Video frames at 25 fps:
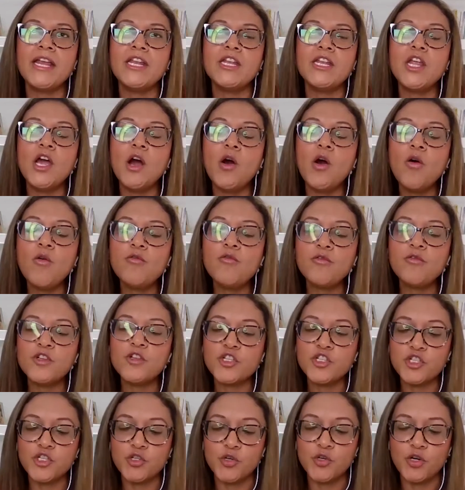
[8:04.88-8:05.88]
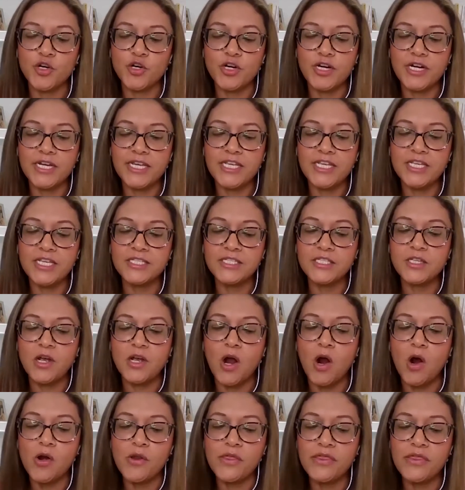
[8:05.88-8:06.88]
know for sure is
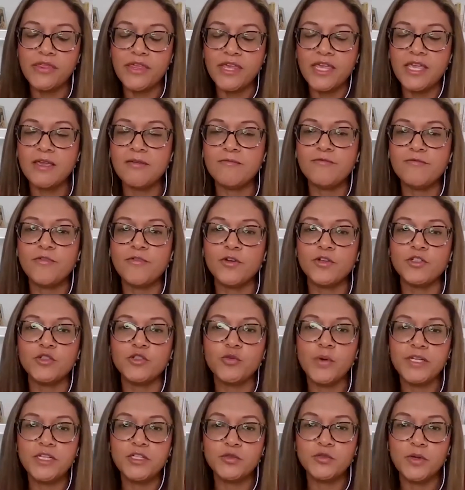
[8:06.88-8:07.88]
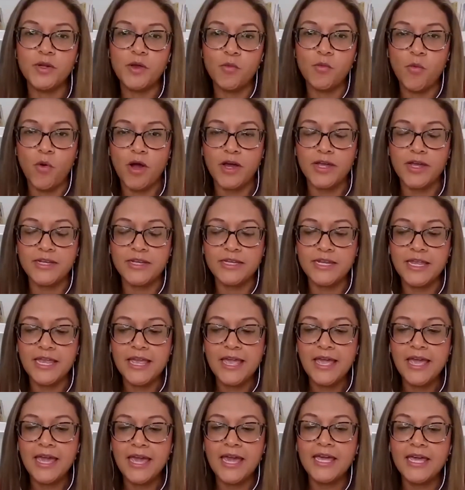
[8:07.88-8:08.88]
our theme for 2021,
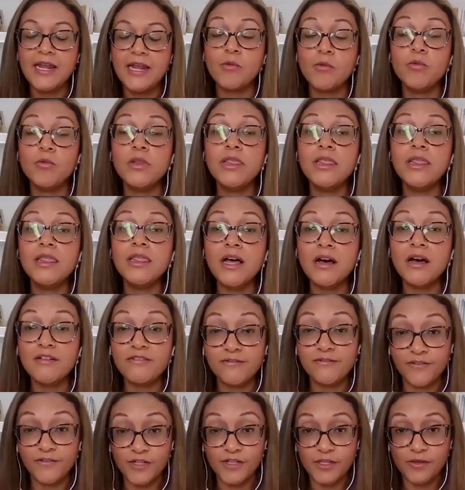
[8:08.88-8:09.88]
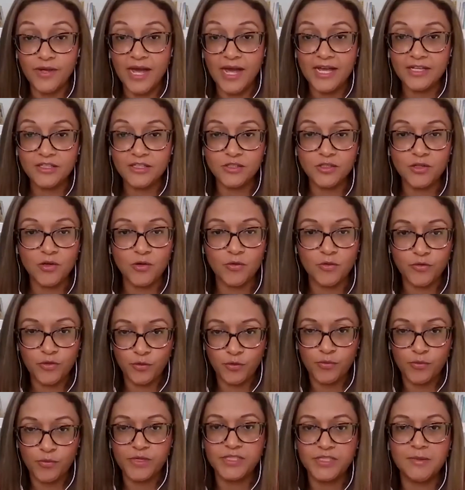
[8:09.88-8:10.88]
and I would love for you guys to go
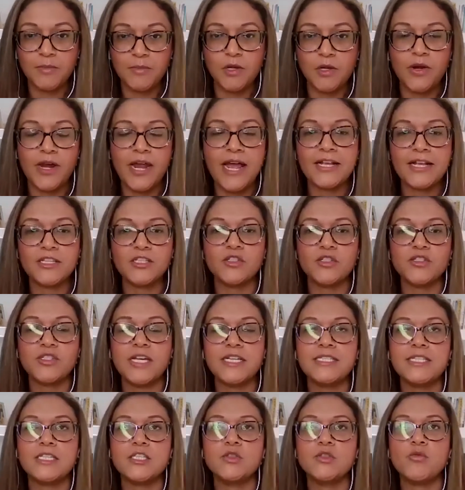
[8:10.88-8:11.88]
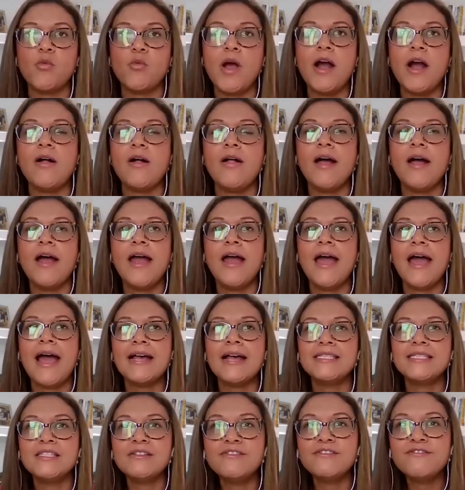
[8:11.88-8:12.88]
through a similar exercise as well,
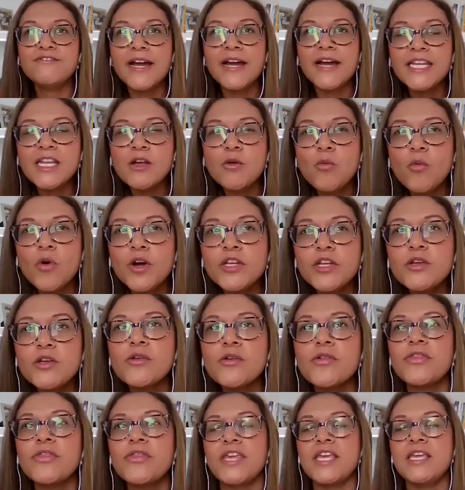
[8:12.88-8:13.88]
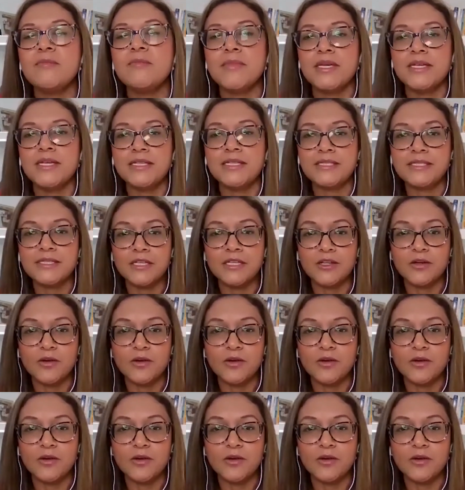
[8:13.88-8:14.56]
as defining what your theme is,